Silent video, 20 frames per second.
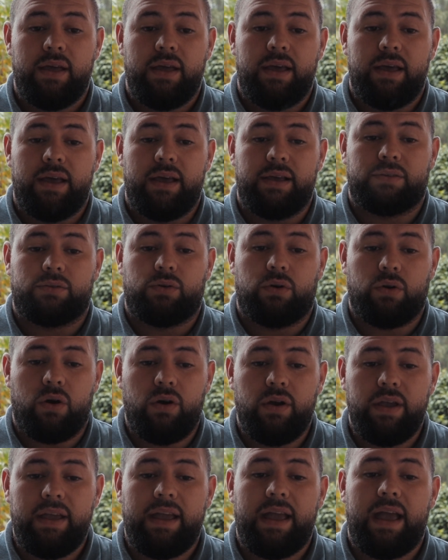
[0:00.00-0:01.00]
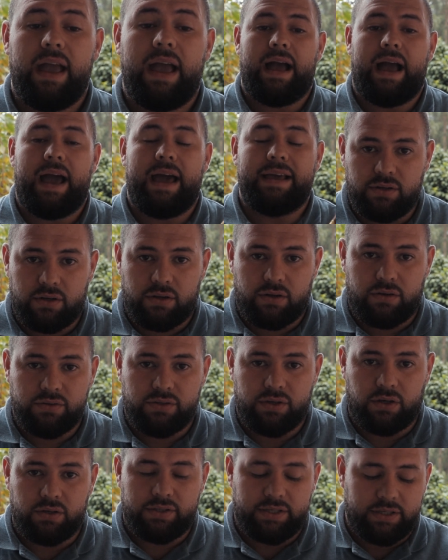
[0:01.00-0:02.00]
Esgroy, as a
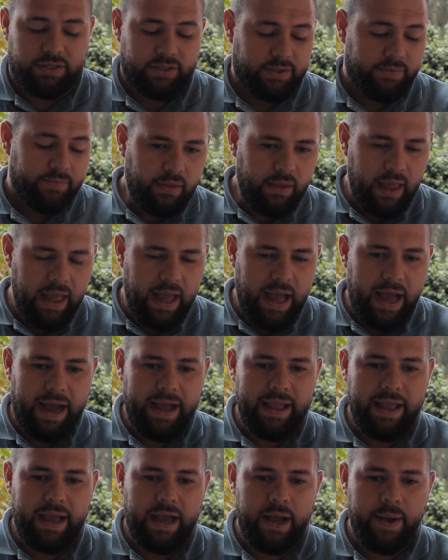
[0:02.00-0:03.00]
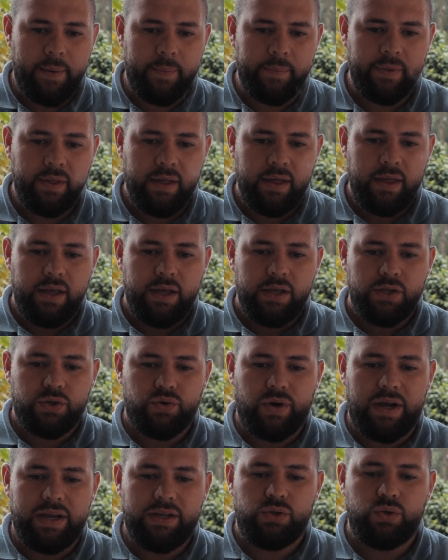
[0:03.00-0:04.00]
consultant. I am
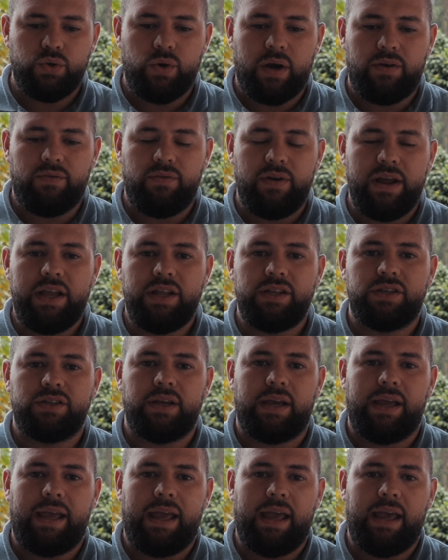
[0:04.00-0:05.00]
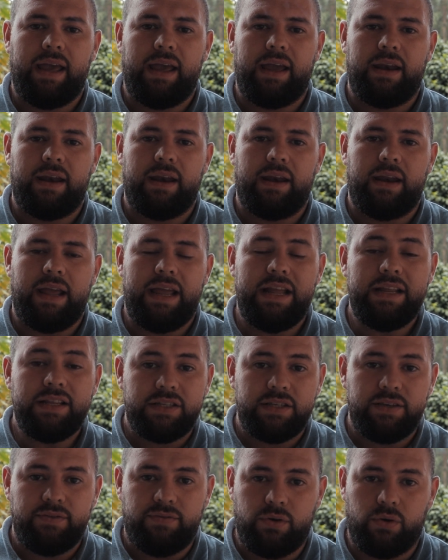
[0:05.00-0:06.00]
trying to arrange an
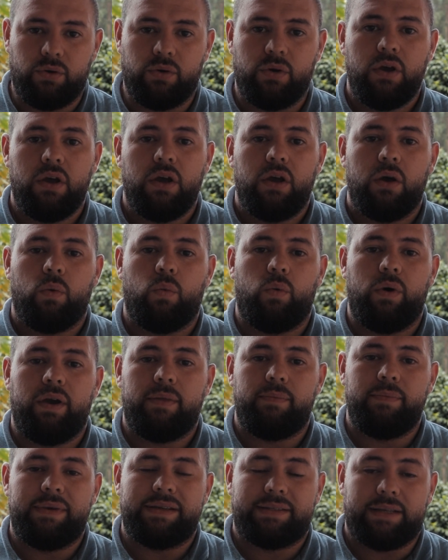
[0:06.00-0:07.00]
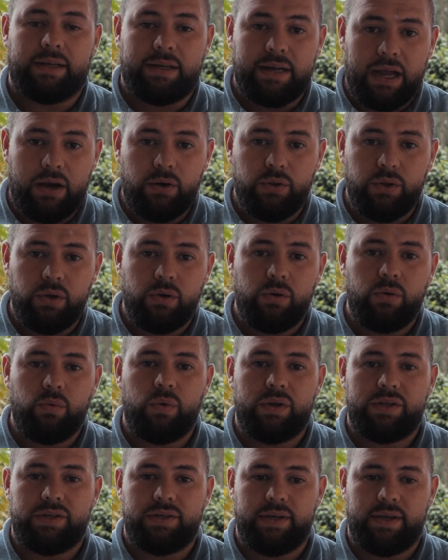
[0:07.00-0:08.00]
interview with Mr. Claudio,
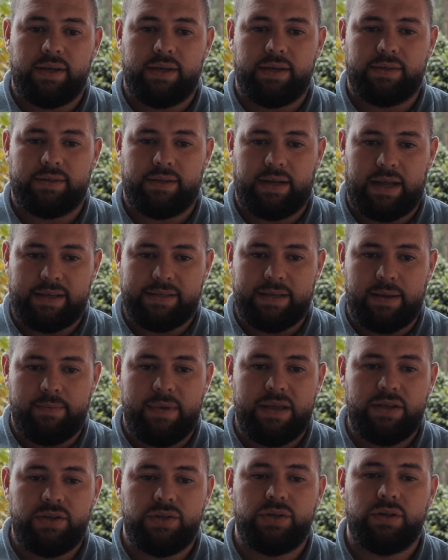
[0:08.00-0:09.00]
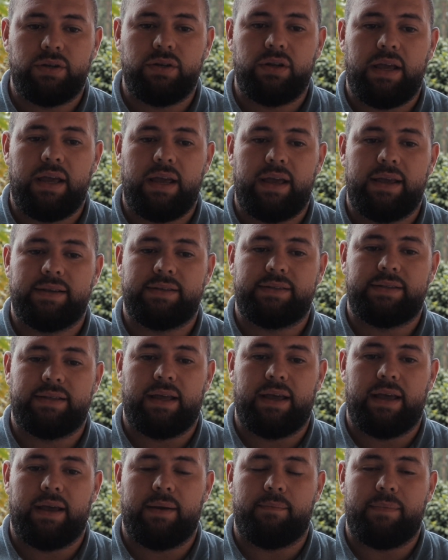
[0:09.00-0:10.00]
which is, as I mentioned, is
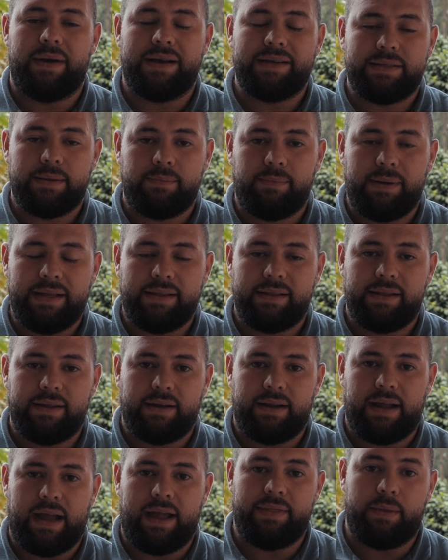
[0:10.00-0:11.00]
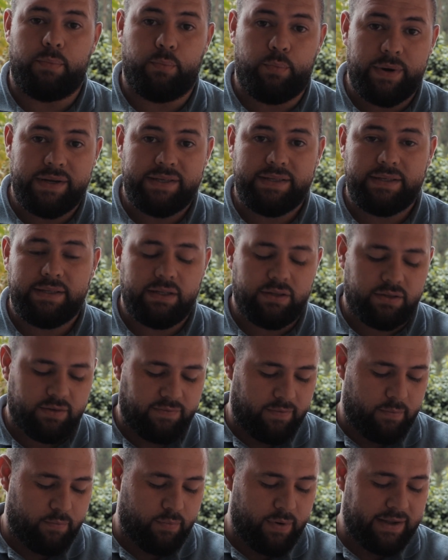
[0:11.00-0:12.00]
the master blender and the president of
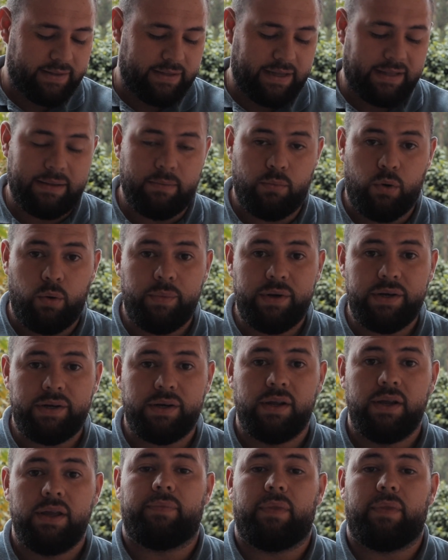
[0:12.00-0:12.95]
the brand at the moment.